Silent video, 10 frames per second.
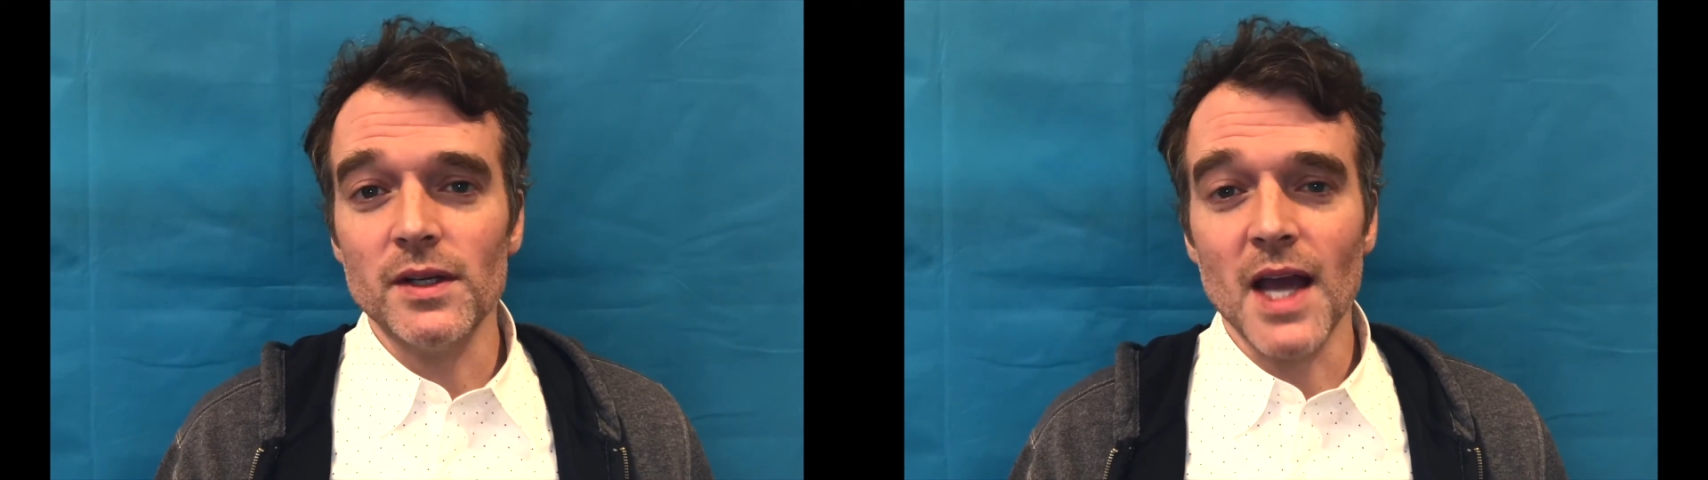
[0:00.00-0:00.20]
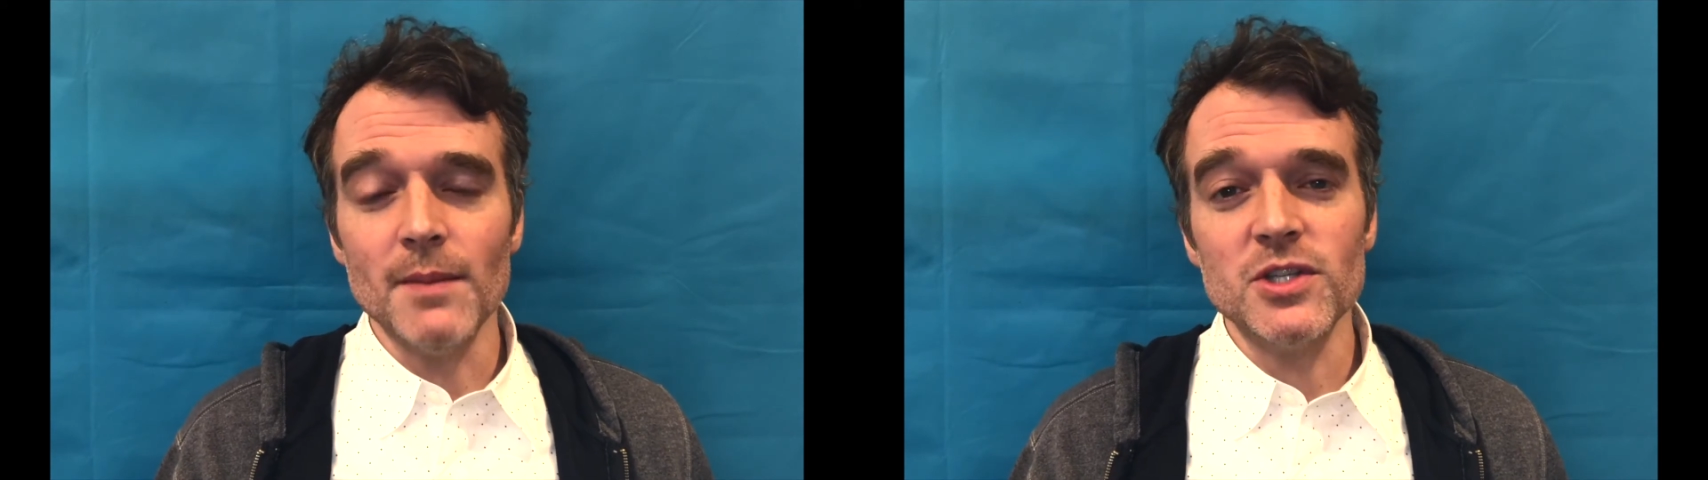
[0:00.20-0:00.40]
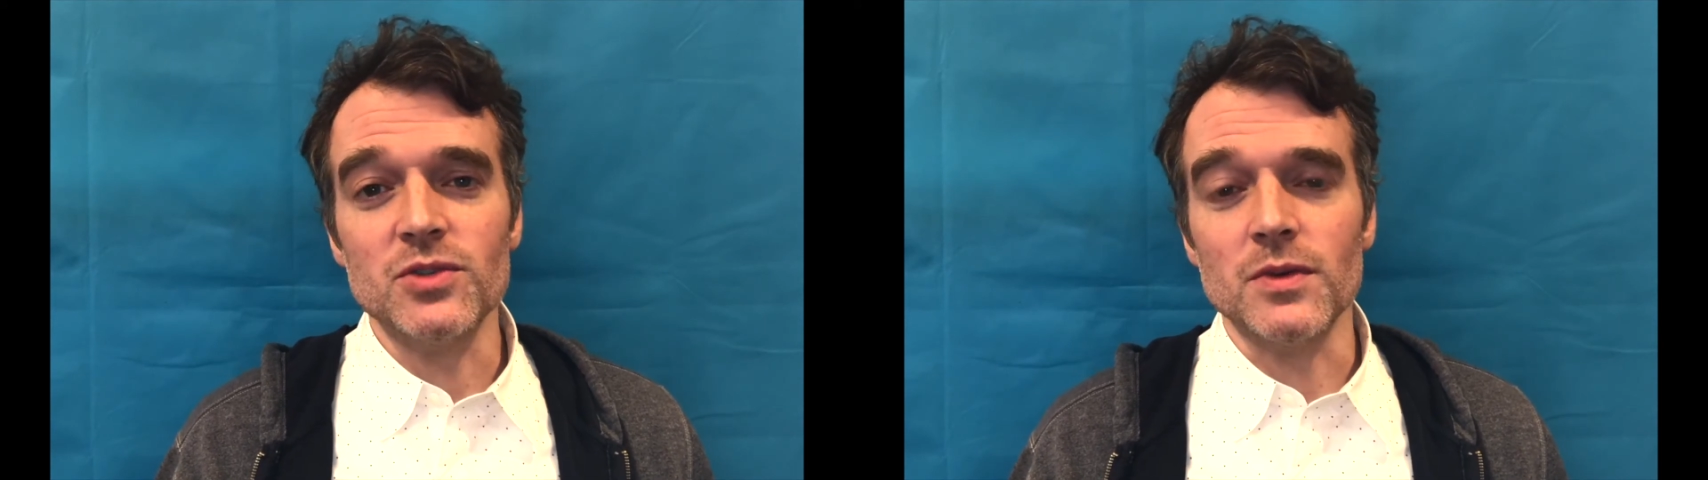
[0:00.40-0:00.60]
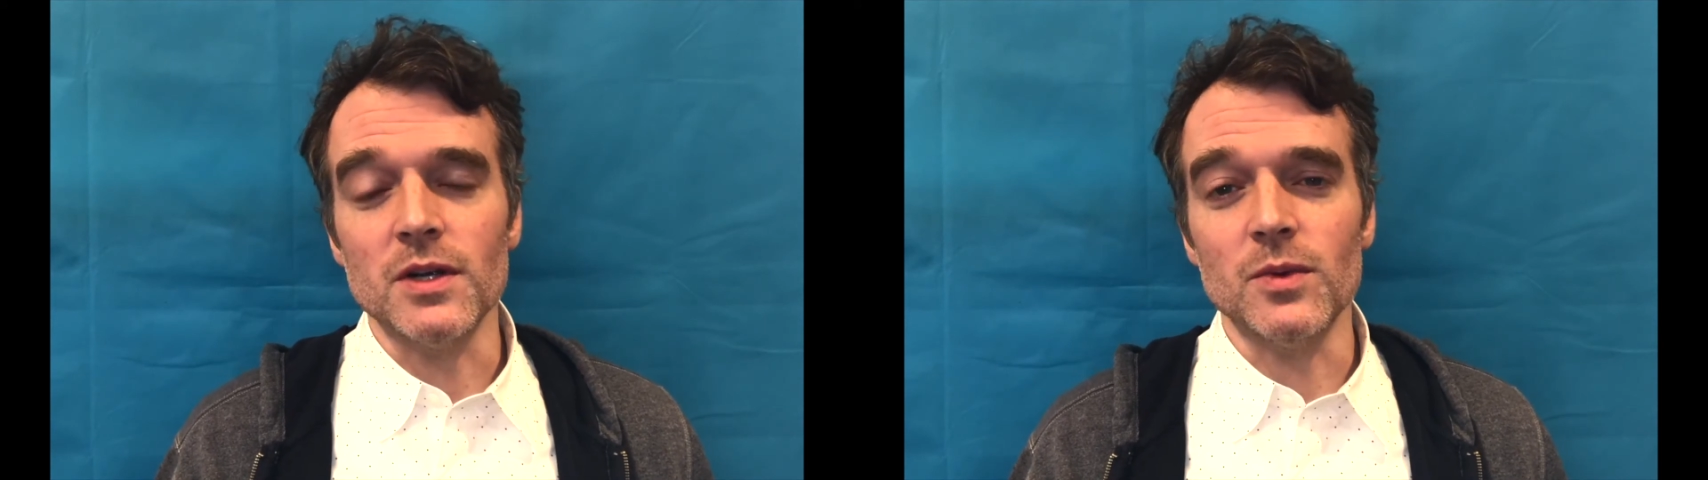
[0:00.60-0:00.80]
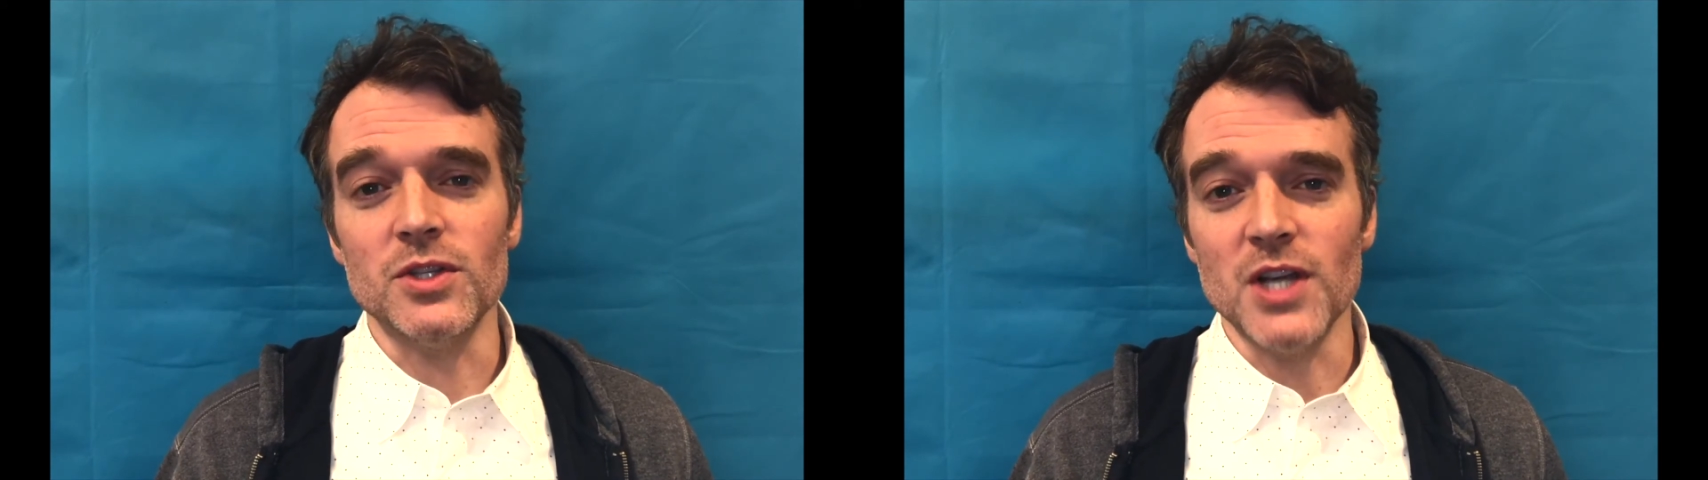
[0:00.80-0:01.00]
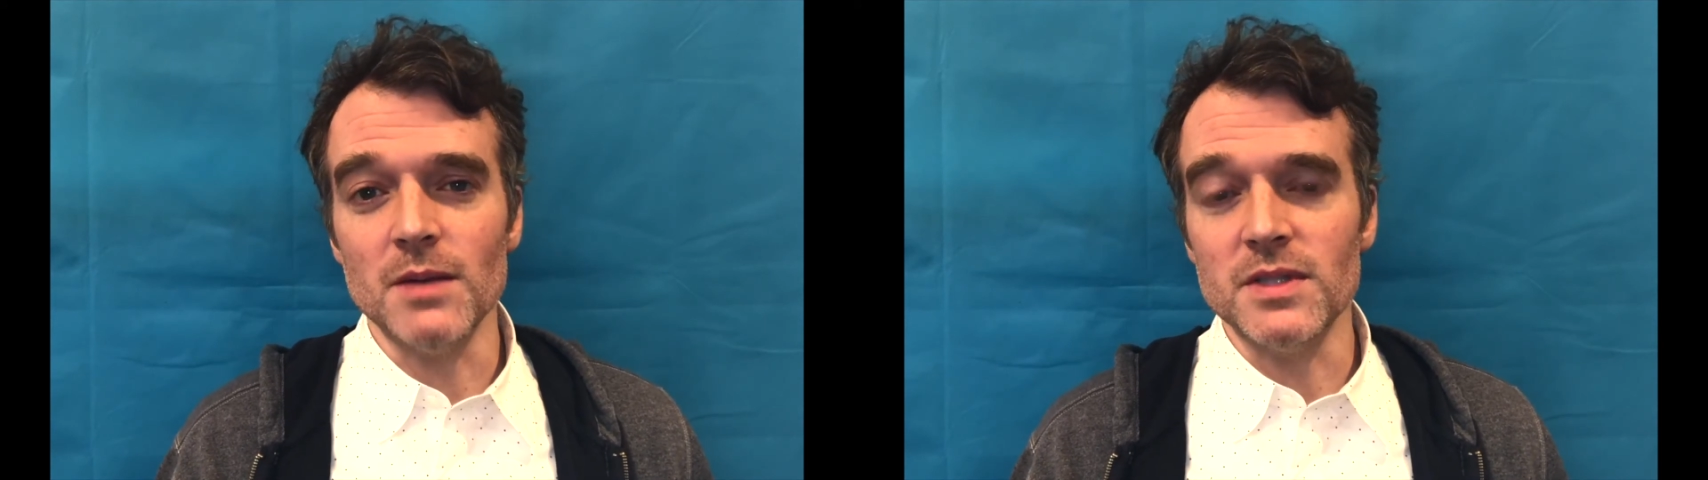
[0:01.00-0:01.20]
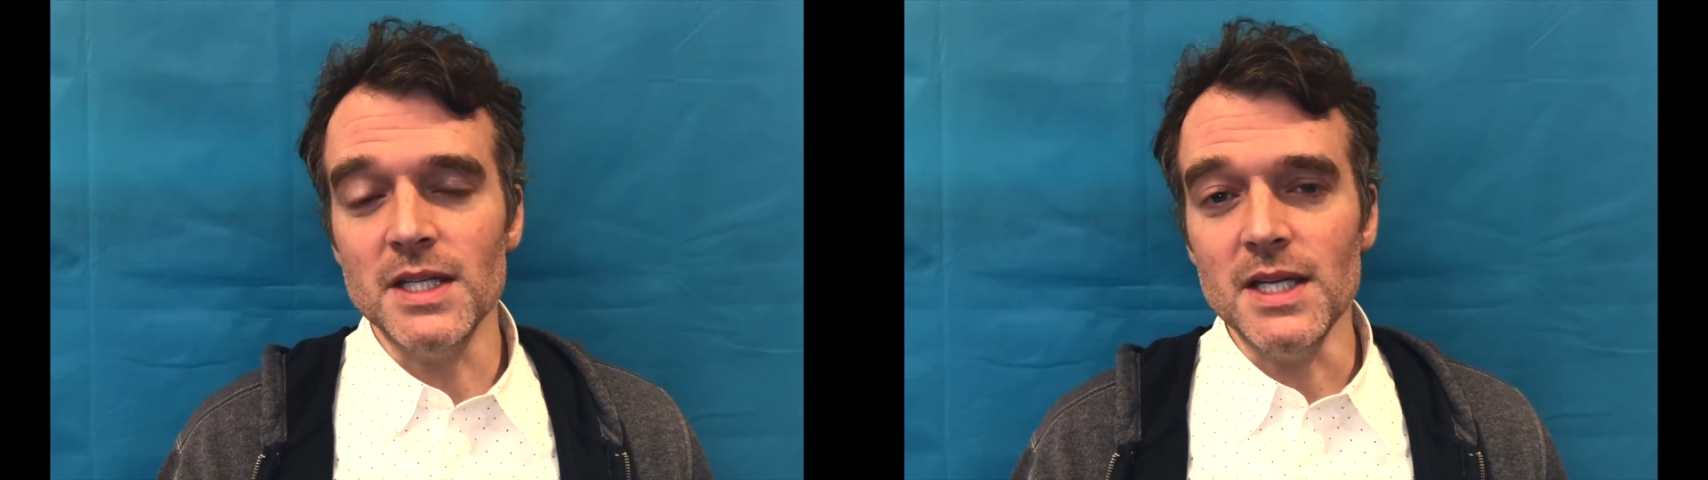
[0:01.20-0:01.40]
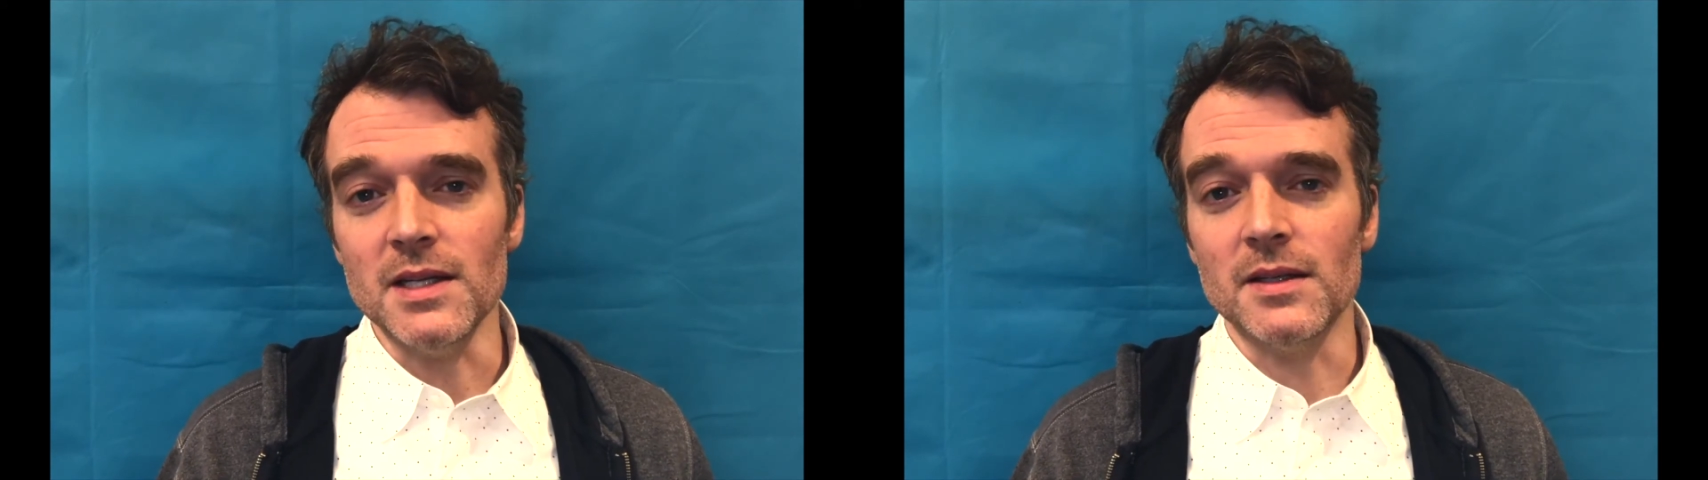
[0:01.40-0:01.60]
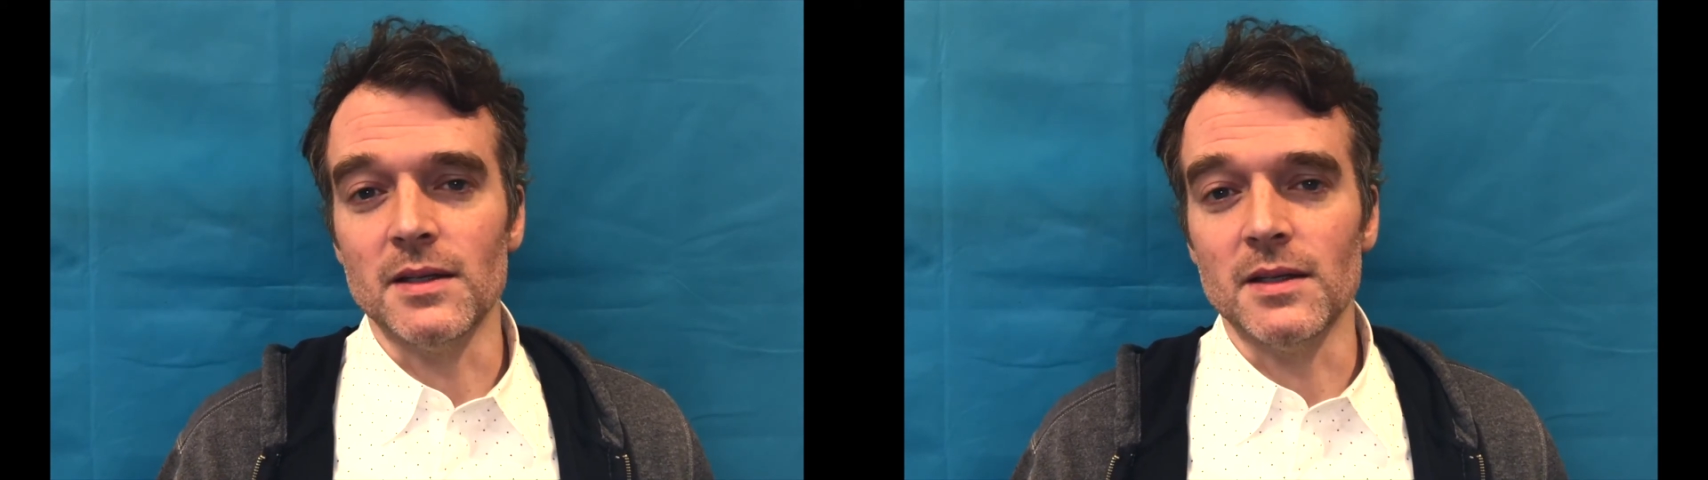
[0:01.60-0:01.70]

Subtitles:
chemistry with James Dean.